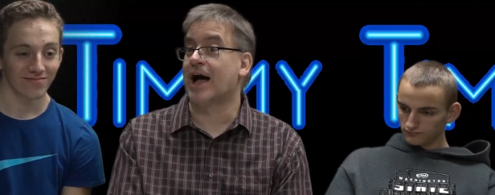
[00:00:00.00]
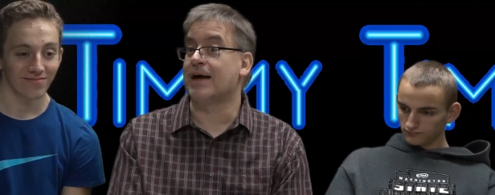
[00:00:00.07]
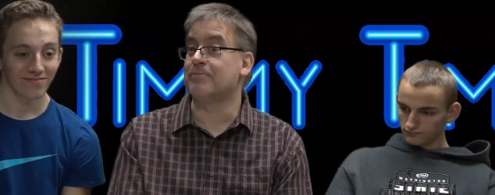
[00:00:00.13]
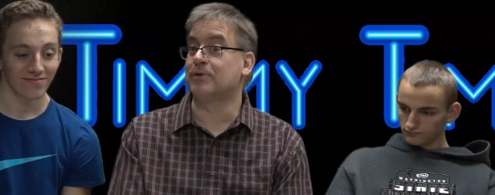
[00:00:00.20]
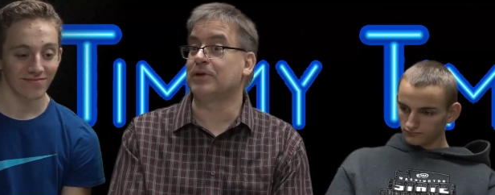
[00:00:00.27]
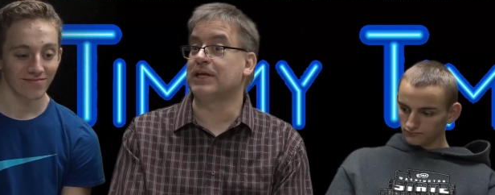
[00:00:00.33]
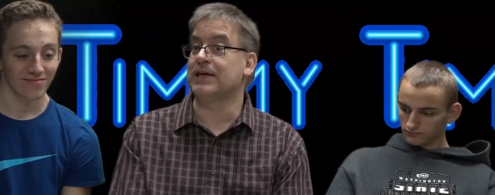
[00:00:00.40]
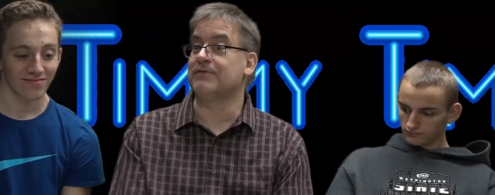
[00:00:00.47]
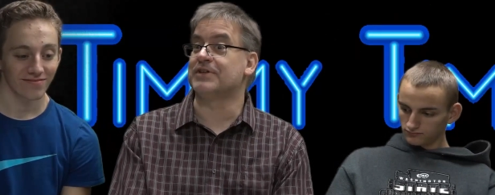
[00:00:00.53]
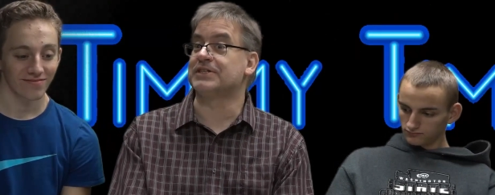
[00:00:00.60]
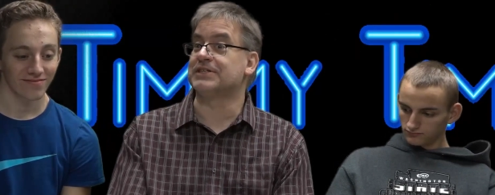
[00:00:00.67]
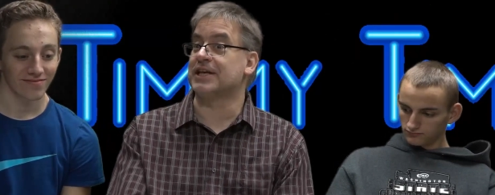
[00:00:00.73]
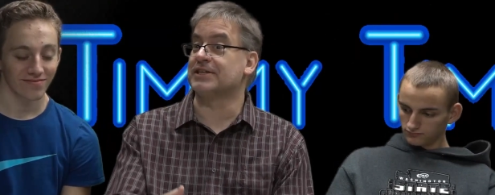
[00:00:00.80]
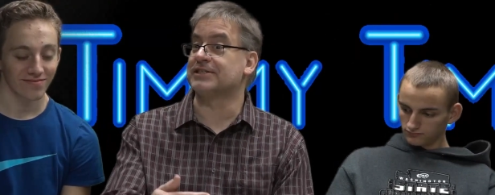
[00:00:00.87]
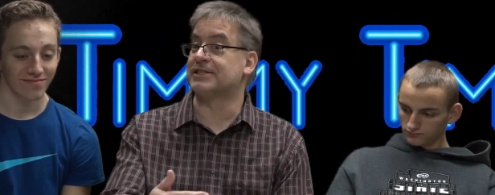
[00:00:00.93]
Speaker 1: I believe
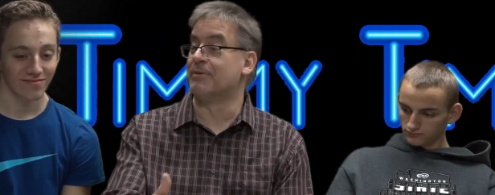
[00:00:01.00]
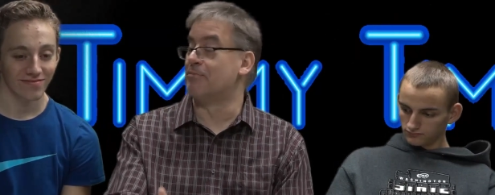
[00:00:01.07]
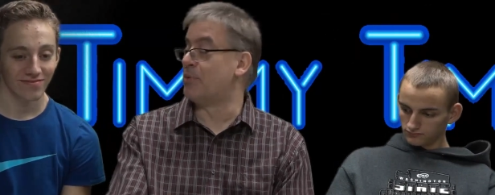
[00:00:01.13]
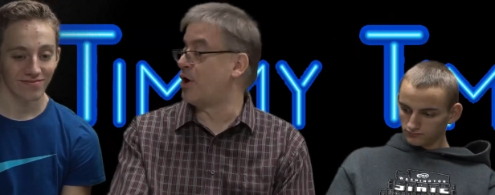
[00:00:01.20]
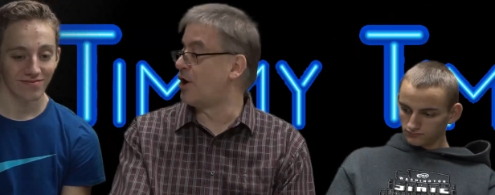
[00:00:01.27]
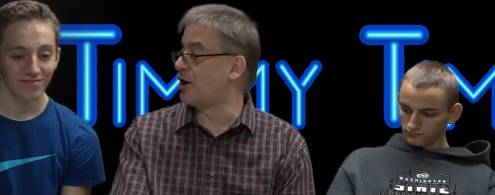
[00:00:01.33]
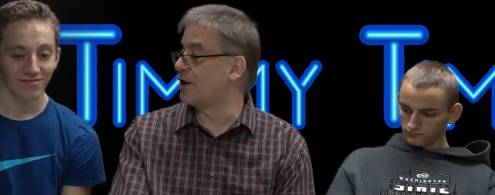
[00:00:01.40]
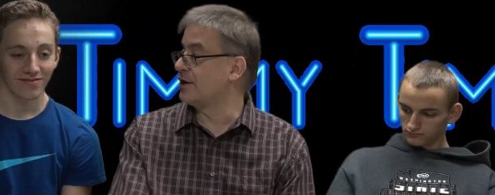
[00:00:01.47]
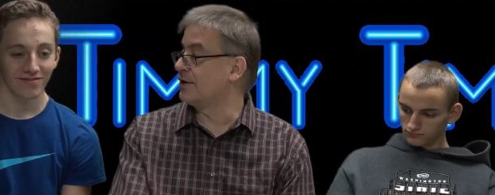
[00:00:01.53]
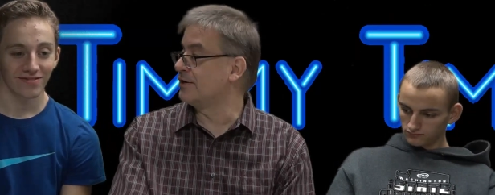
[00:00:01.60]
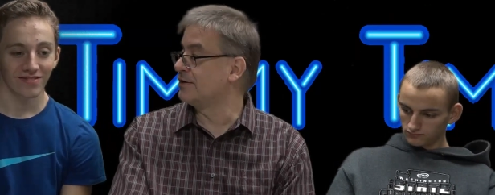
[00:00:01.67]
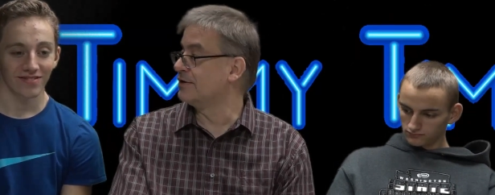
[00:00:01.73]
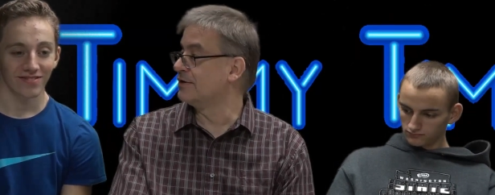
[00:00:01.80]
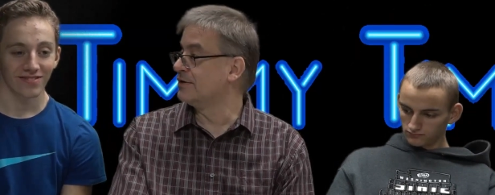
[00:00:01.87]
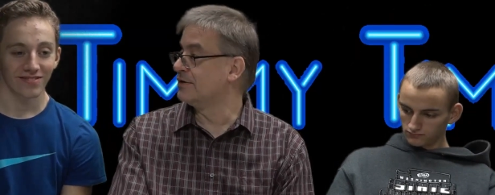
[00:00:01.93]
it sets the
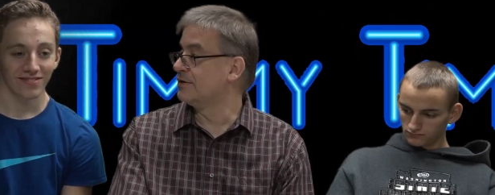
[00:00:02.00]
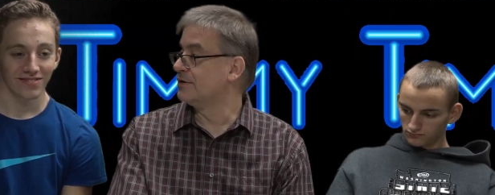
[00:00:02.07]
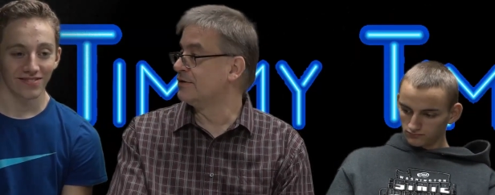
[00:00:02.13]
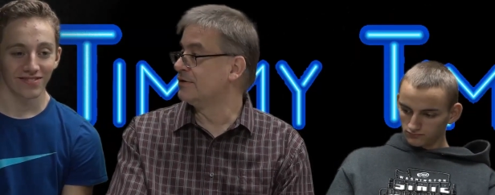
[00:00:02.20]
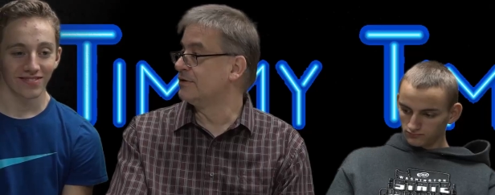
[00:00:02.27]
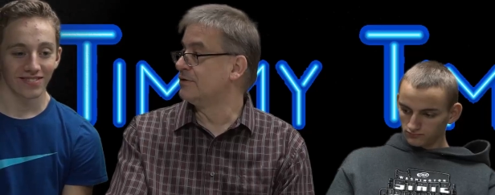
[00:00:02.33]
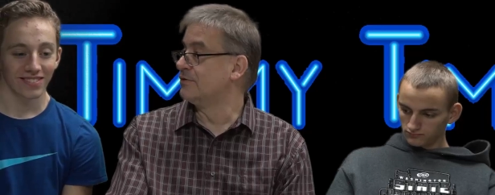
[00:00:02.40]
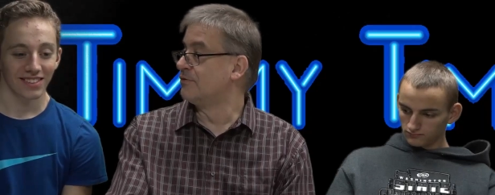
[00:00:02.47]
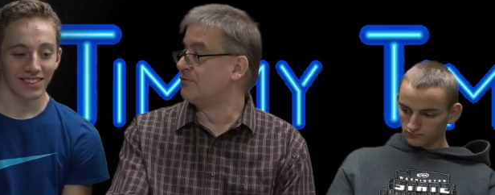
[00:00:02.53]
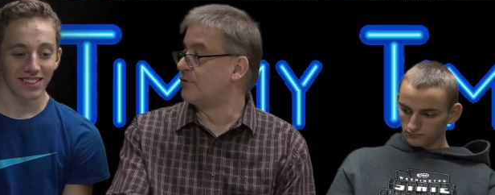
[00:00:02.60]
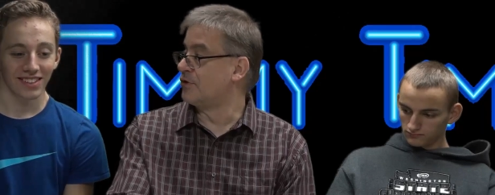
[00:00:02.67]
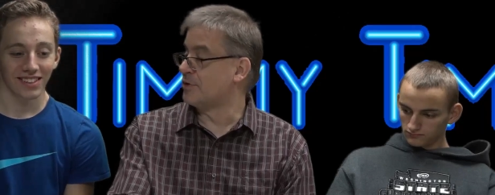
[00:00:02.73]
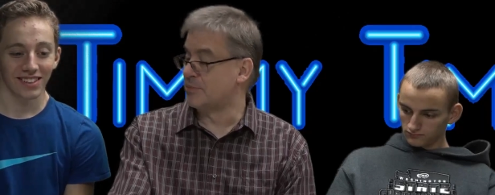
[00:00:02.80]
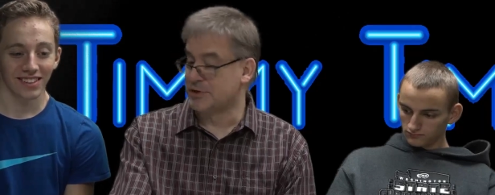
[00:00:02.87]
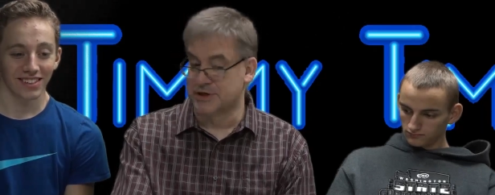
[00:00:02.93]
bar
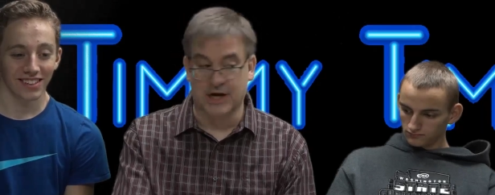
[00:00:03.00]
for